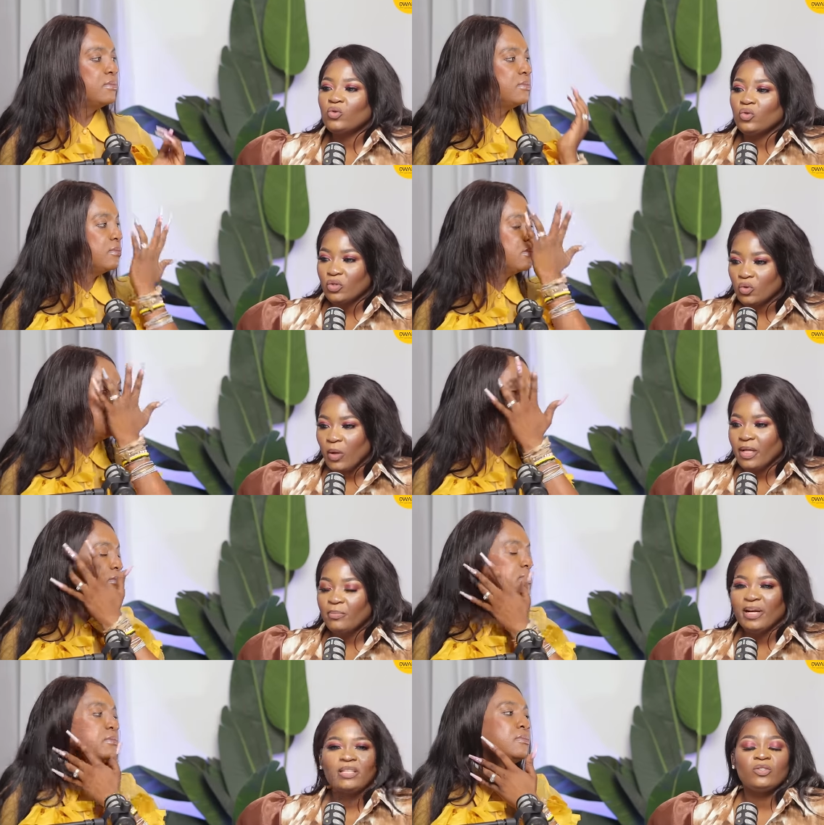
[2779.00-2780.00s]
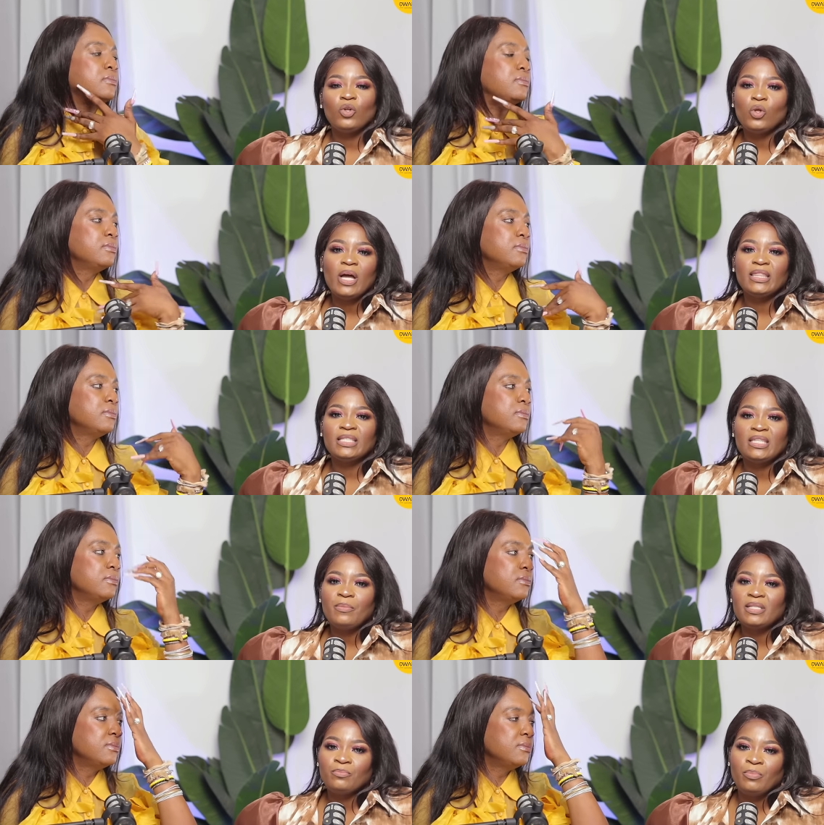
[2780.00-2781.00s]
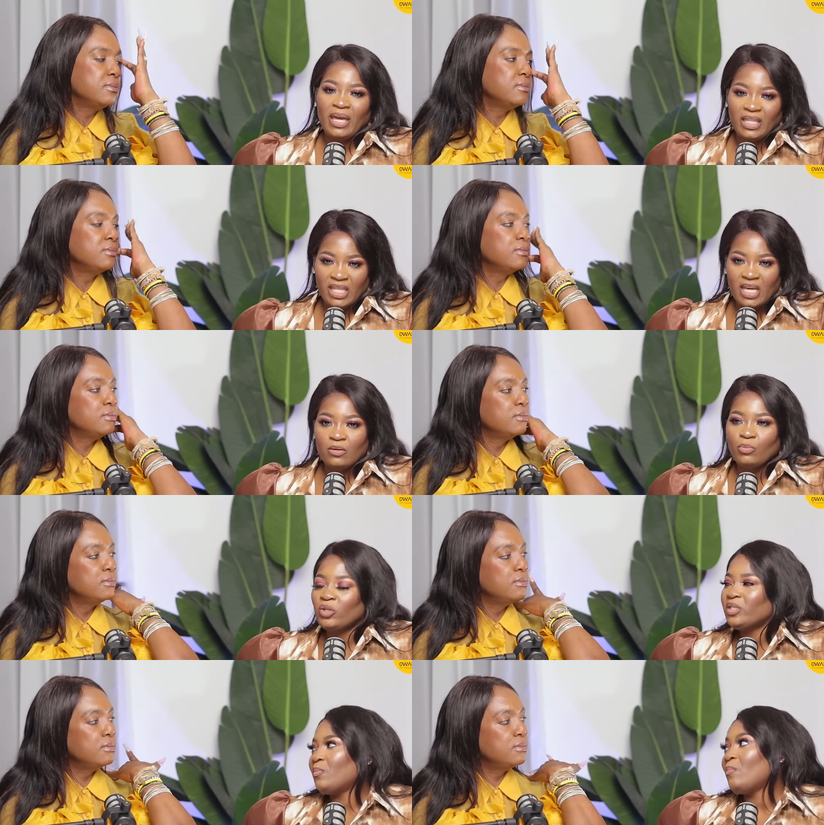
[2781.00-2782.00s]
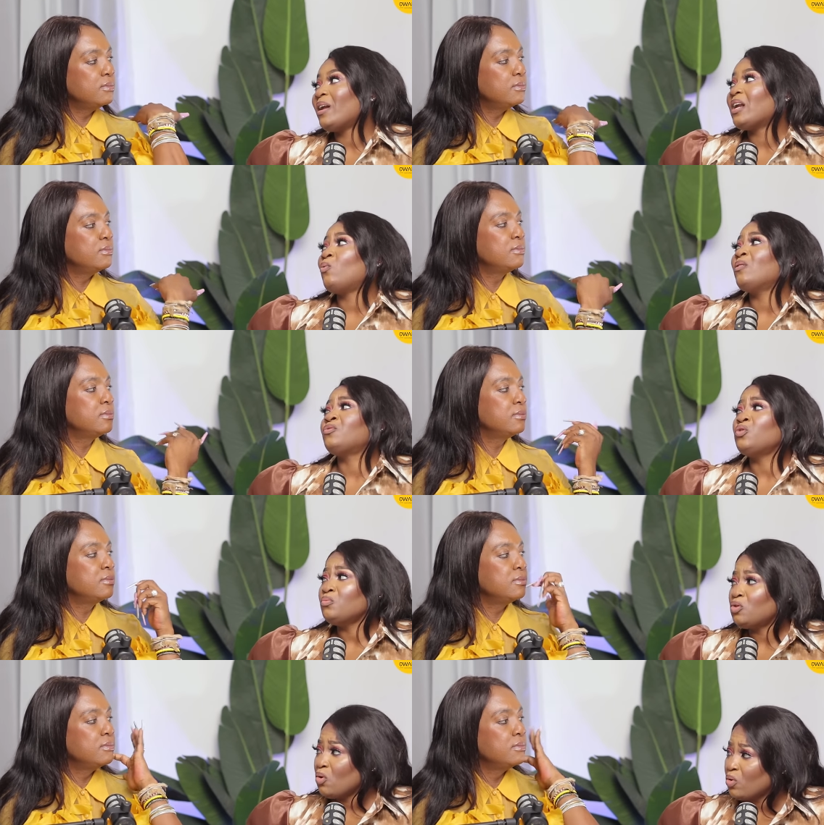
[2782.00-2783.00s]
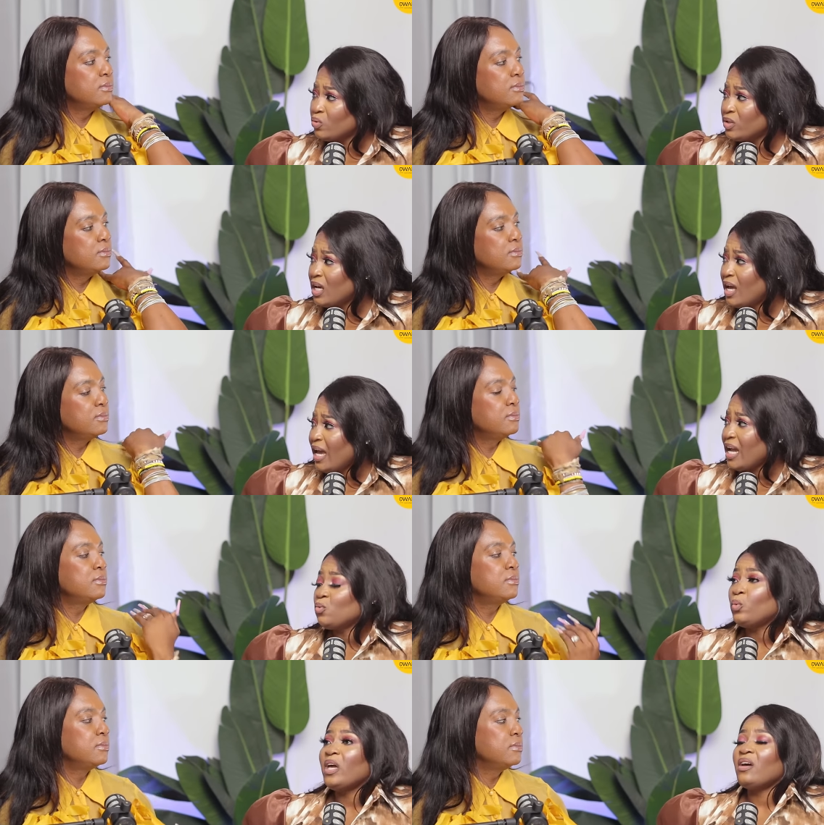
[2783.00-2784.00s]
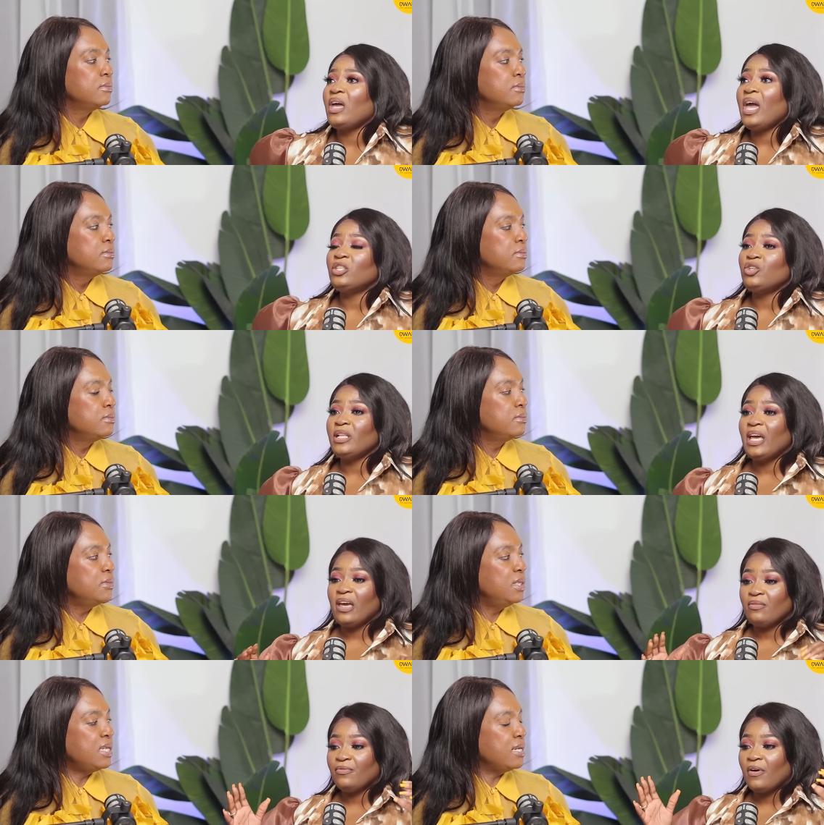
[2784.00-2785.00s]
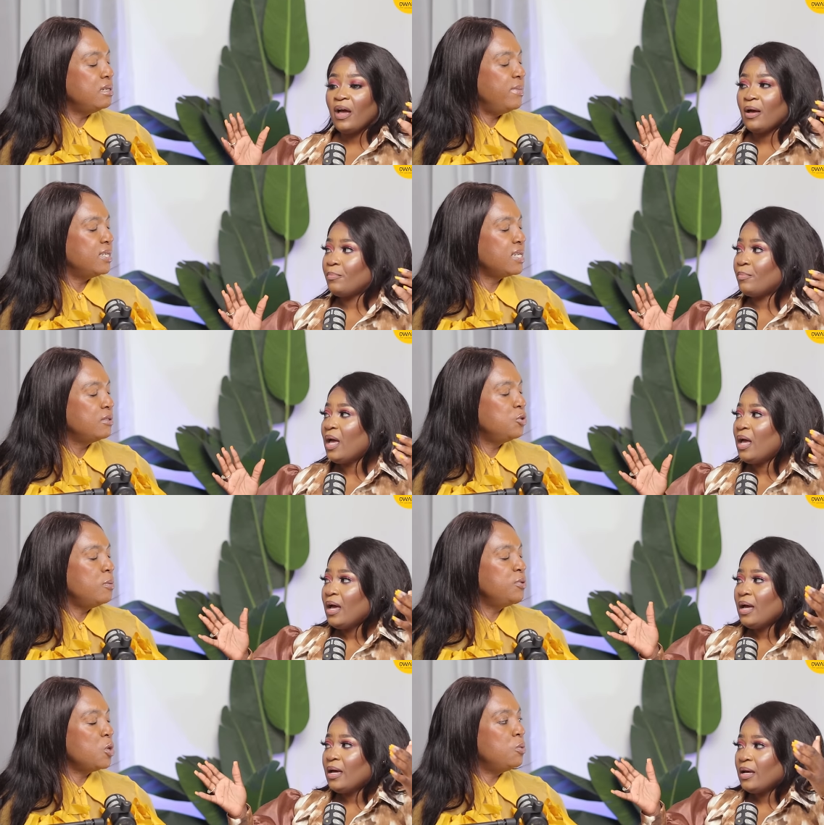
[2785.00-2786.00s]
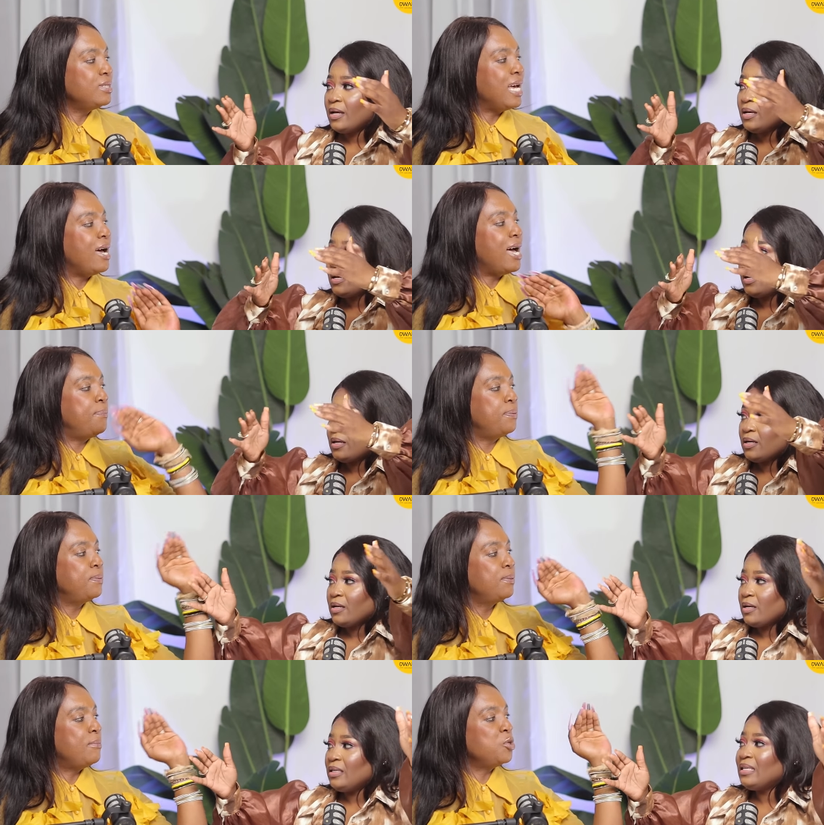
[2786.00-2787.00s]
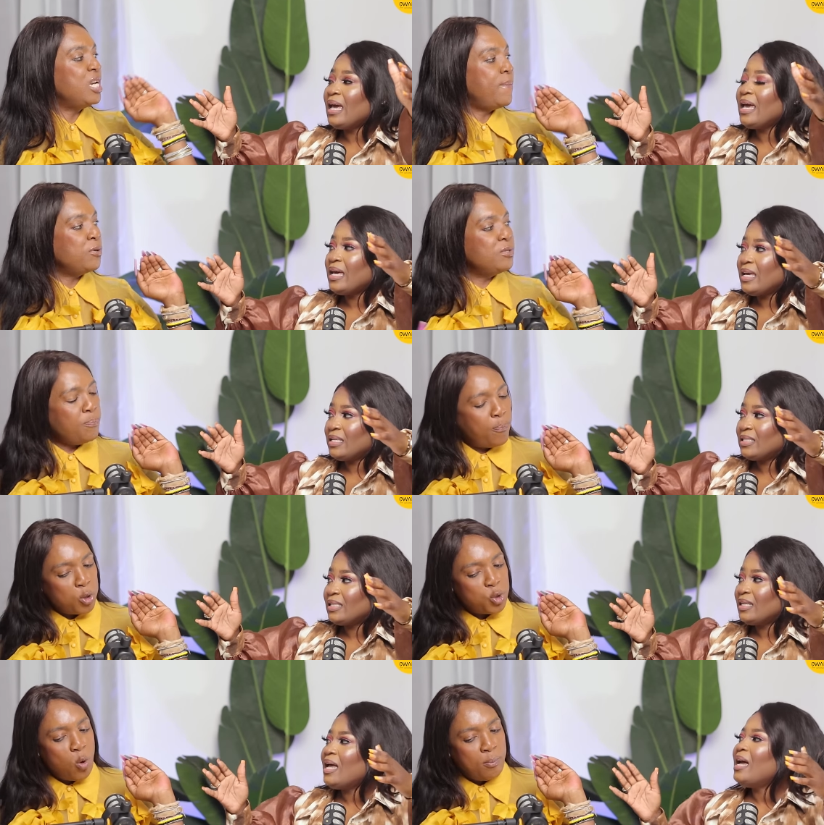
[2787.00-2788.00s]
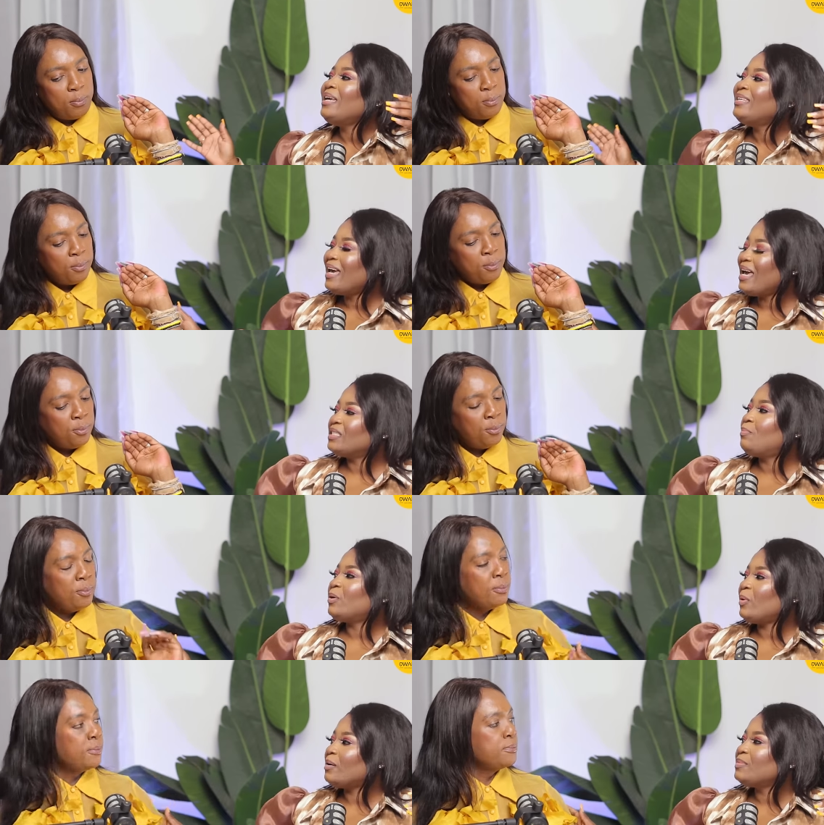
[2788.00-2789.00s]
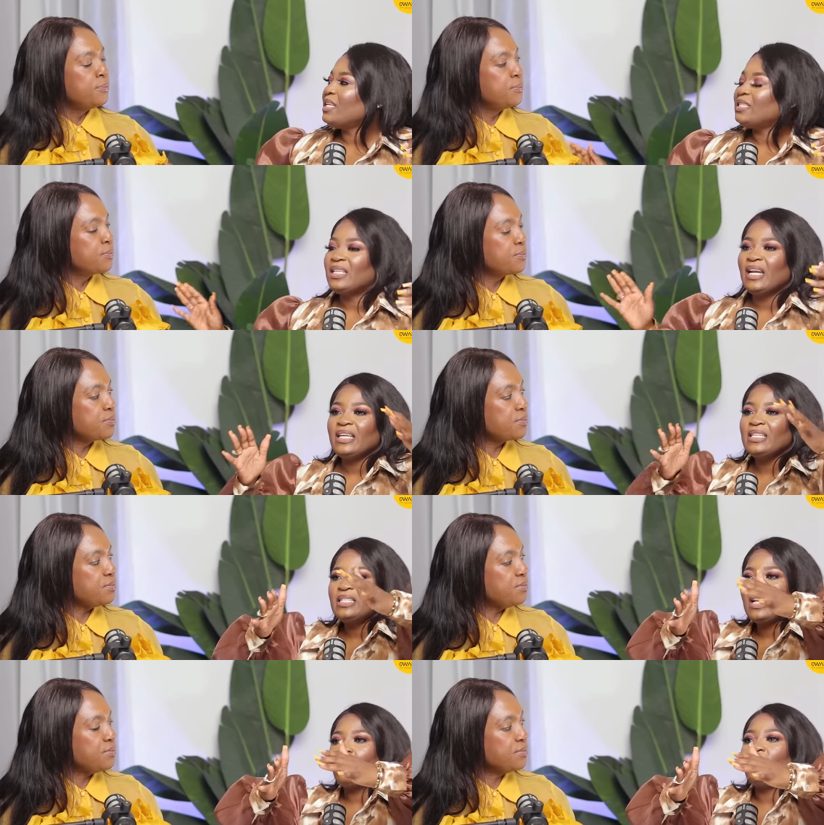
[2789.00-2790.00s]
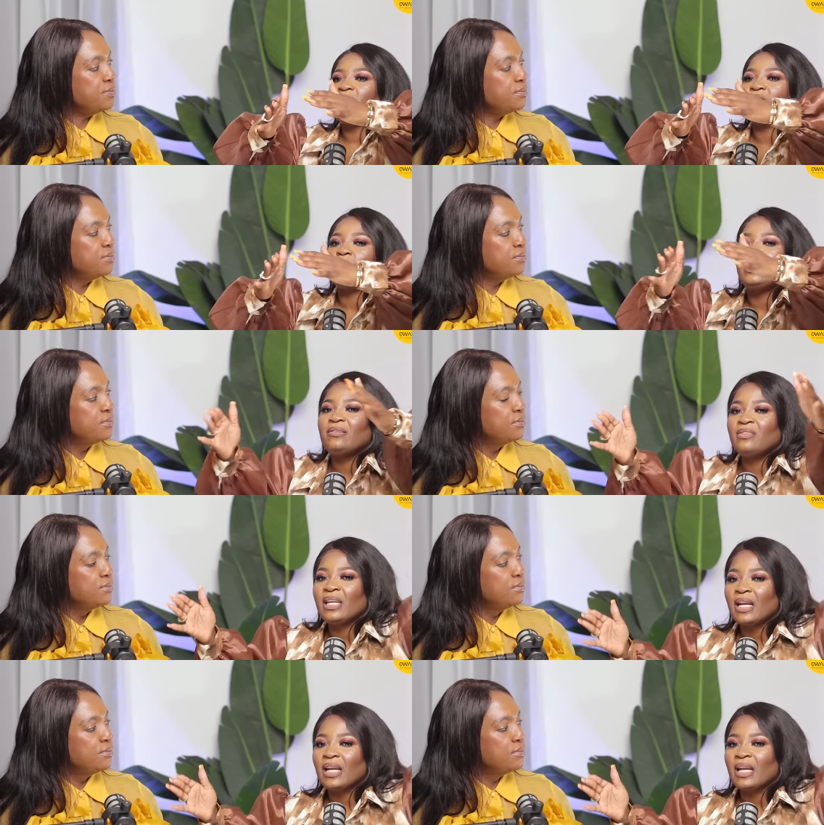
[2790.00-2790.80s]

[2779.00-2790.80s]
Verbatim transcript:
Speaker 1: to the soil, but it's no longer the same as back then. Because remember, now we have tombstones, and we actually have...
Speaker 2: It doesn't matter. Tombstones are up. I'm talking about bottom.
Speaker 1: Yes, but what I'm saying is that now we have got, like,